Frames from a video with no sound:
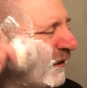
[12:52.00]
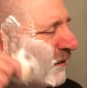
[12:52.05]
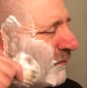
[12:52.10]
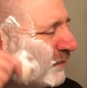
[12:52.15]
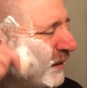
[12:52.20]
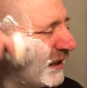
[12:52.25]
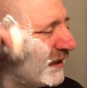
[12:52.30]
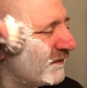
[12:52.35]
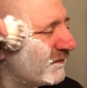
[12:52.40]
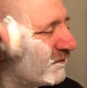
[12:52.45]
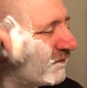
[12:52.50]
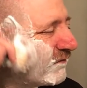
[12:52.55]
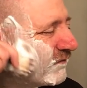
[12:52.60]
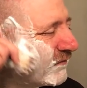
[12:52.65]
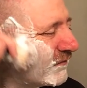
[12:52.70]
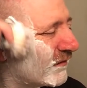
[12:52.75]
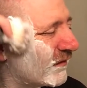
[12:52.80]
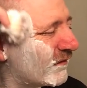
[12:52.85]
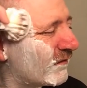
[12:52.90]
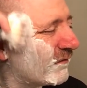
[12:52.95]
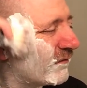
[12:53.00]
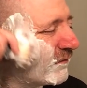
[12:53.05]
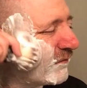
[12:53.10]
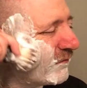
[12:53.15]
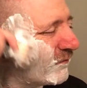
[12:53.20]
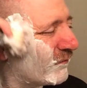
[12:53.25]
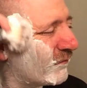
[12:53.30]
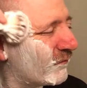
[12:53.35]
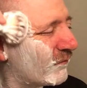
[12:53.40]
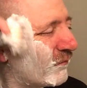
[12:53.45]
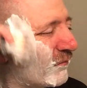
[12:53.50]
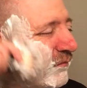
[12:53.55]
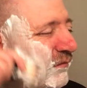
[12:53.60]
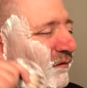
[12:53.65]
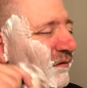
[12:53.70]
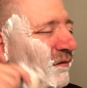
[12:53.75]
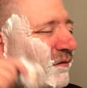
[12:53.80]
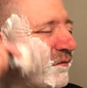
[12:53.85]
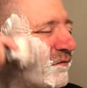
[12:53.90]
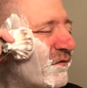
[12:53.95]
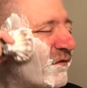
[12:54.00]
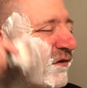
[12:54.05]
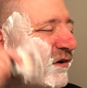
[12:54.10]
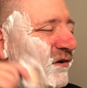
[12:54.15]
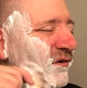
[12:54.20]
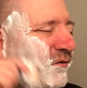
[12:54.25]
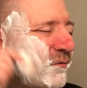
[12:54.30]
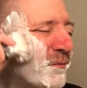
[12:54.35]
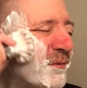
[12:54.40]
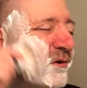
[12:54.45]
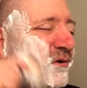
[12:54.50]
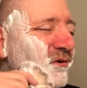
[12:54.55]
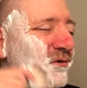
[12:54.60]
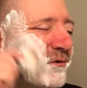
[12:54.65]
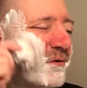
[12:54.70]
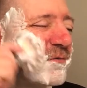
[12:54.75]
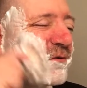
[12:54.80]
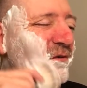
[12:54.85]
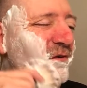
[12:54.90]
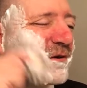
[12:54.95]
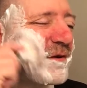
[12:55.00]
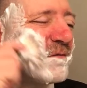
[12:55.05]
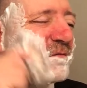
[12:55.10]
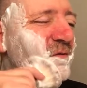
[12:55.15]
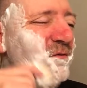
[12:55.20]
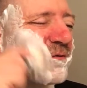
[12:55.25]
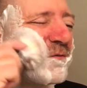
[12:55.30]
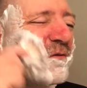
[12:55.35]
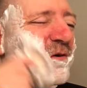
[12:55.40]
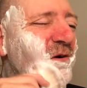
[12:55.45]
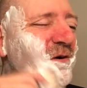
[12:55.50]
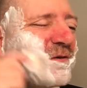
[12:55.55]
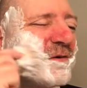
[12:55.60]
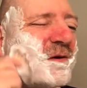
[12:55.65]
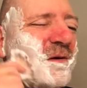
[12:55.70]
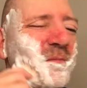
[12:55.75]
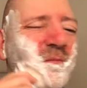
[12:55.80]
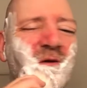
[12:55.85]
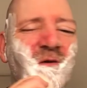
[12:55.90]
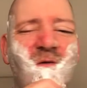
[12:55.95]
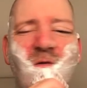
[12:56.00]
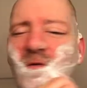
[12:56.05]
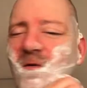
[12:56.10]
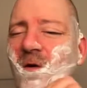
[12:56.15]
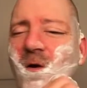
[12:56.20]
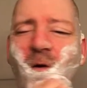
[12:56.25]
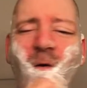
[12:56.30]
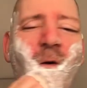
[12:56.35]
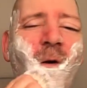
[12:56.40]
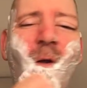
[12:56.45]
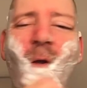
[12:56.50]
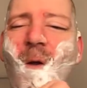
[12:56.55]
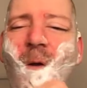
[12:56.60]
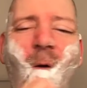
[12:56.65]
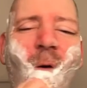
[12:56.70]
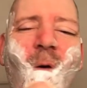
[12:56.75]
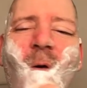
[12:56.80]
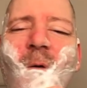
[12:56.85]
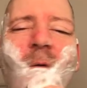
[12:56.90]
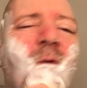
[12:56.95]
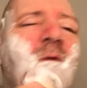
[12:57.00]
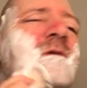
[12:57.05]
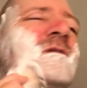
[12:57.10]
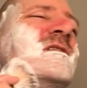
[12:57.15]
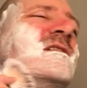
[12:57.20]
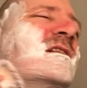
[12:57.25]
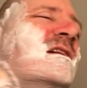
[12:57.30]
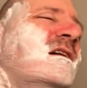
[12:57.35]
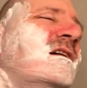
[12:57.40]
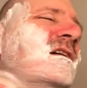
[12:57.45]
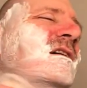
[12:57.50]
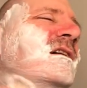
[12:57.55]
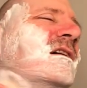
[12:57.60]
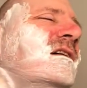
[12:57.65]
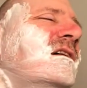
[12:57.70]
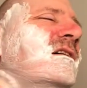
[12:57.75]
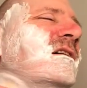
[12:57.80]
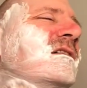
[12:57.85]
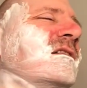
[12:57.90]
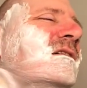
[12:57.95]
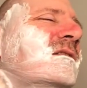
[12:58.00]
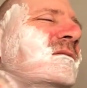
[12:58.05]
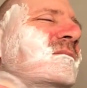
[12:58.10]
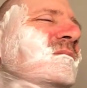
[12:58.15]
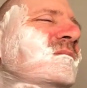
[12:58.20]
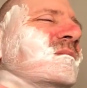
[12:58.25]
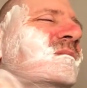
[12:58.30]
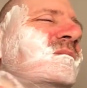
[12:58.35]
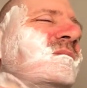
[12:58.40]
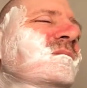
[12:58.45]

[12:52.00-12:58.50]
But, as far as personal stuff, as far as I'm concerned, um,